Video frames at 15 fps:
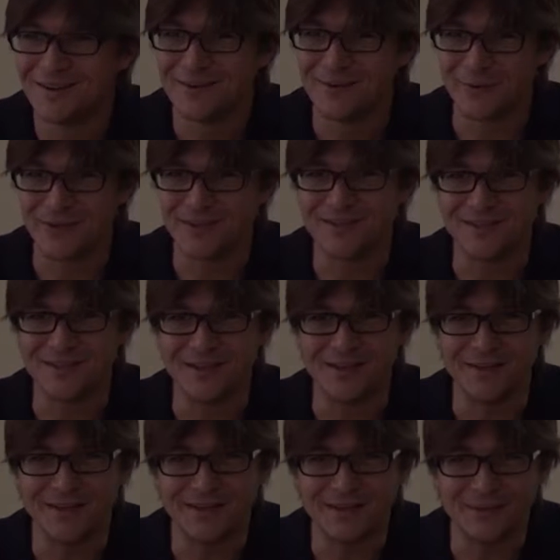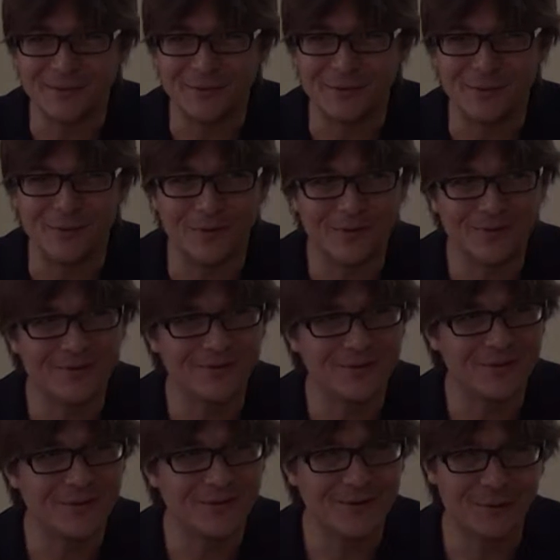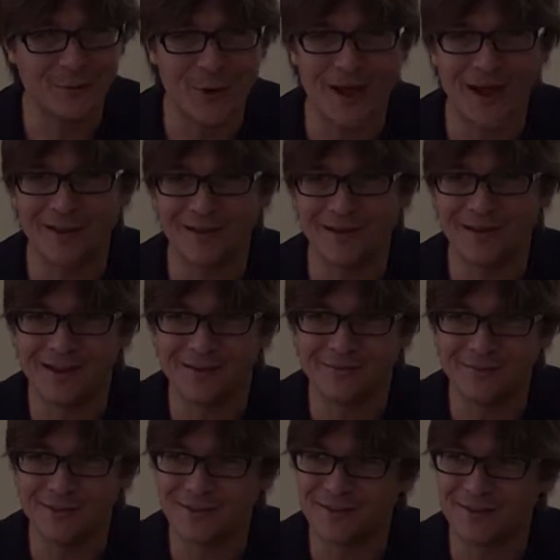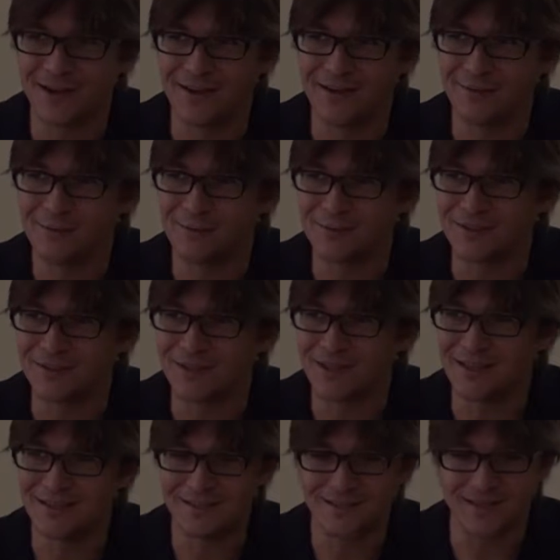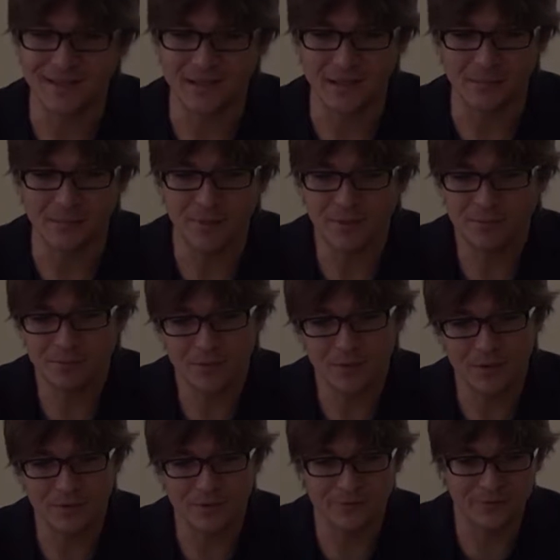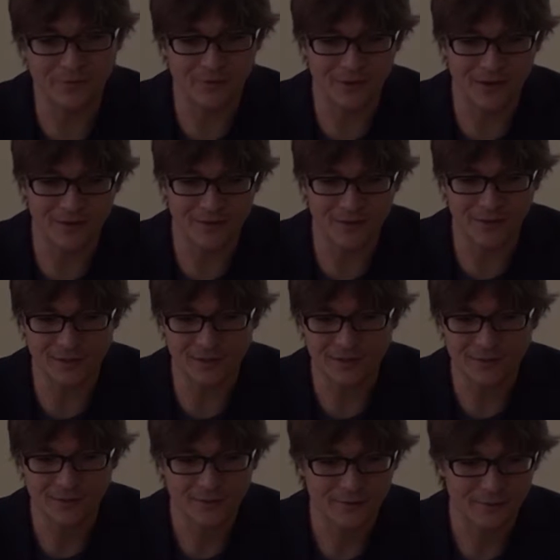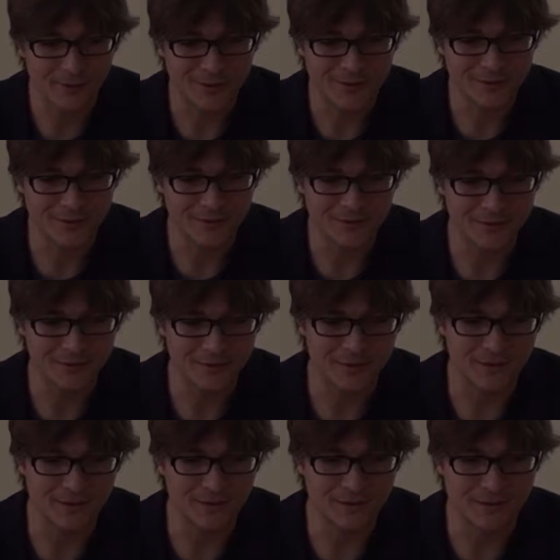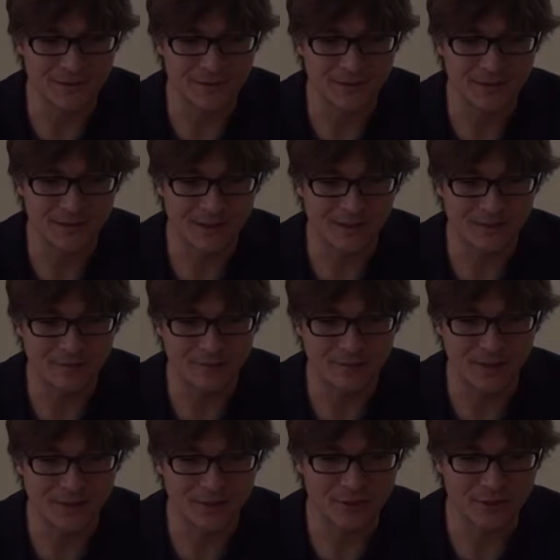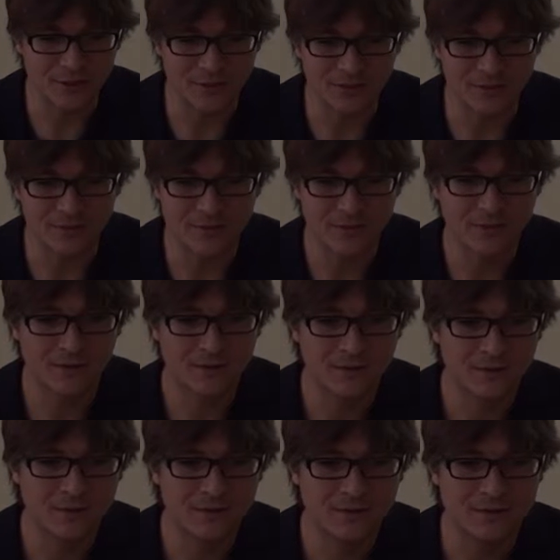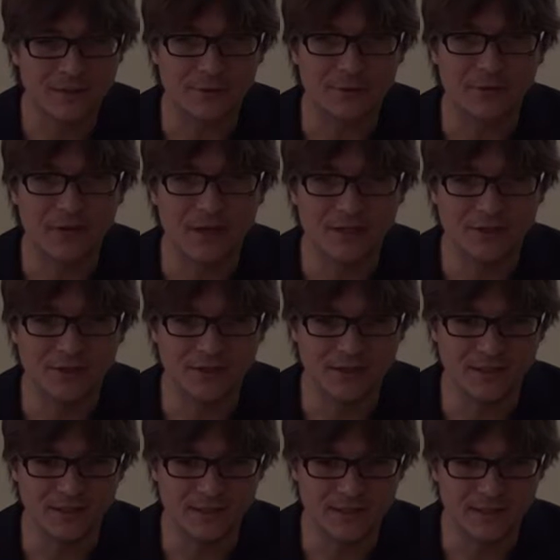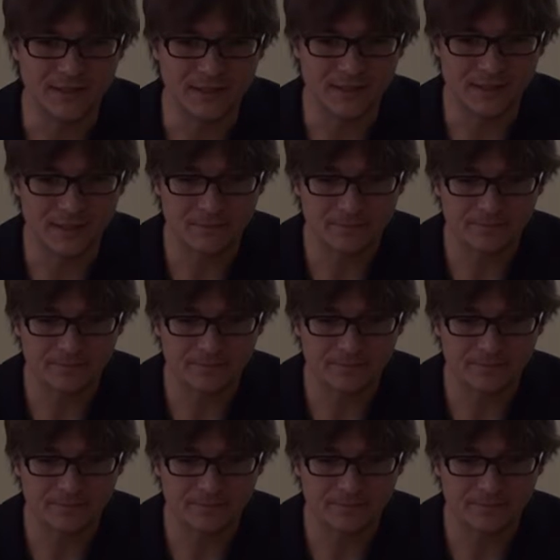resident, and you rarely have this kind of precise data. But probably for other questions you can use this kind of spatial segregation indices.